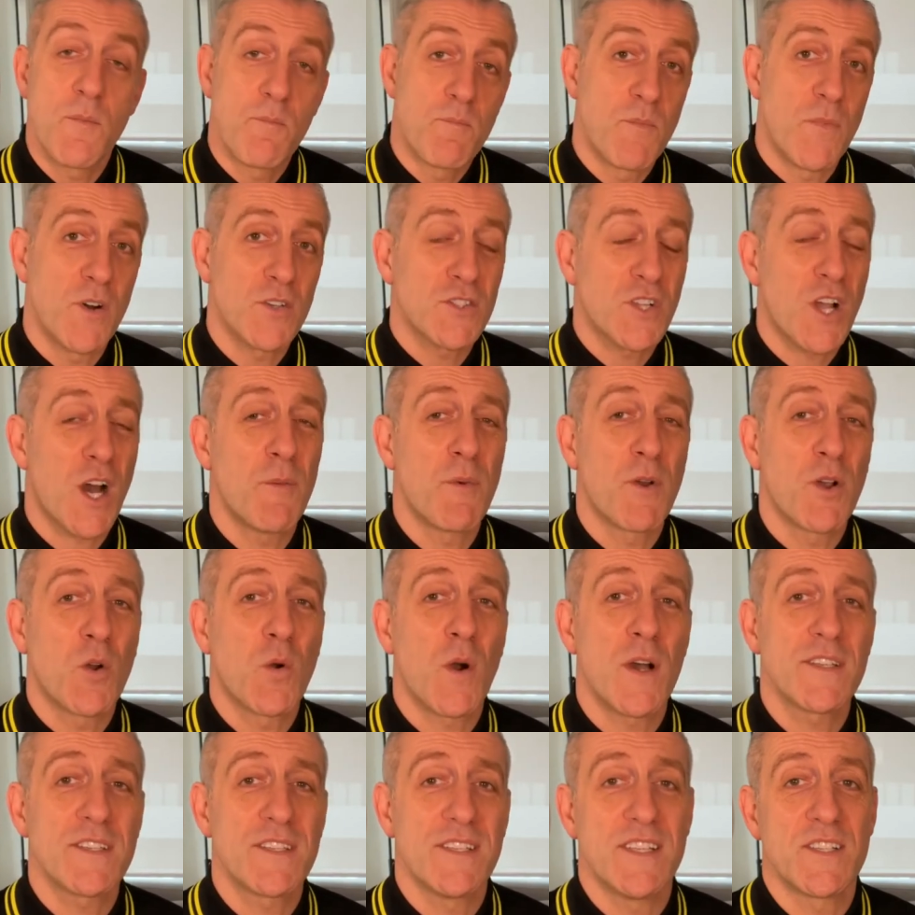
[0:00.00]
Most common
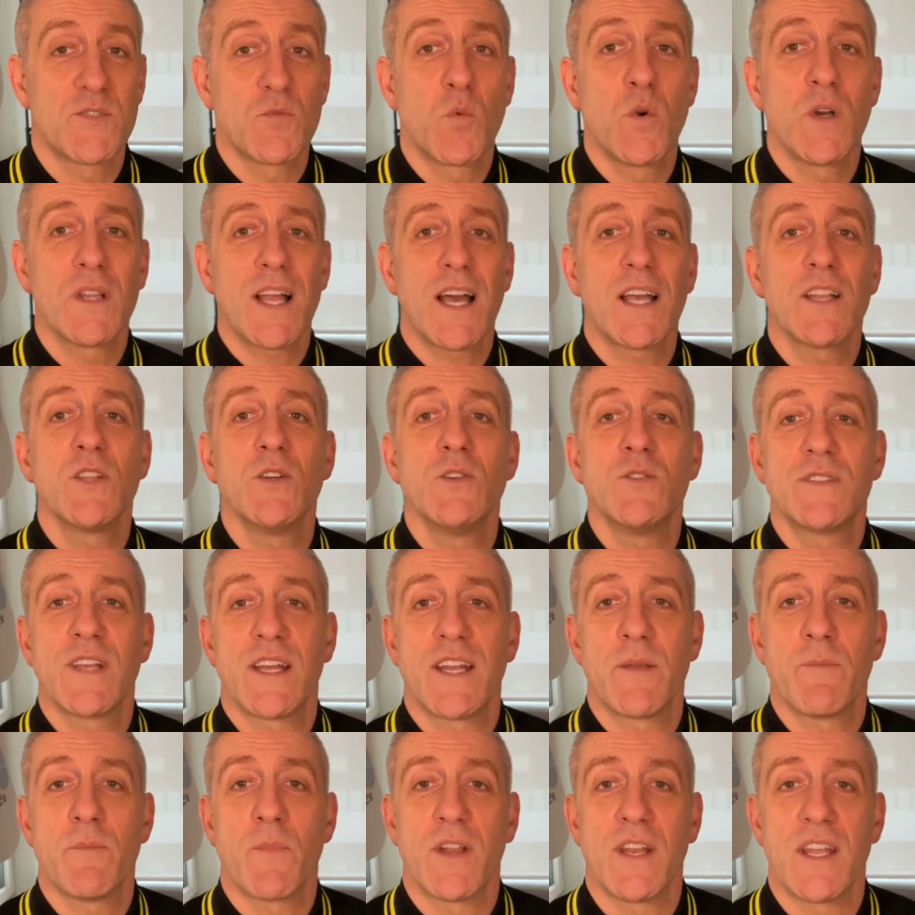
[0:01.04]
question is, will I lose
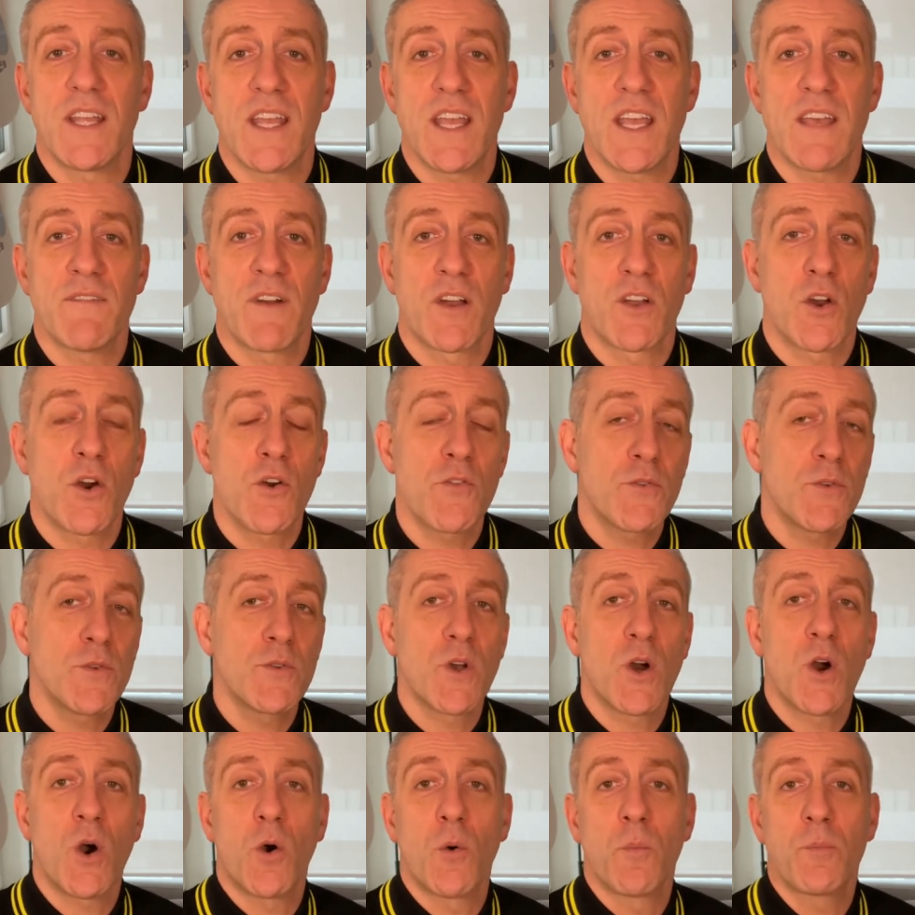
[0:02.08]
any money if I go through
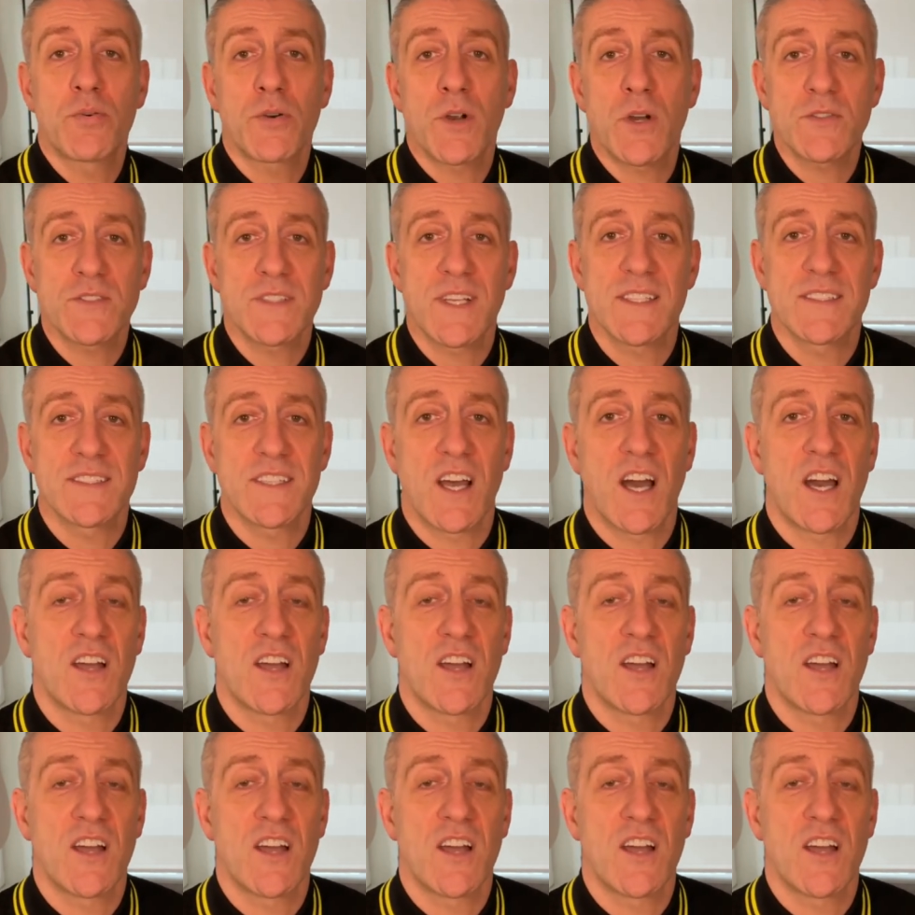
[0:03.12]
the whole process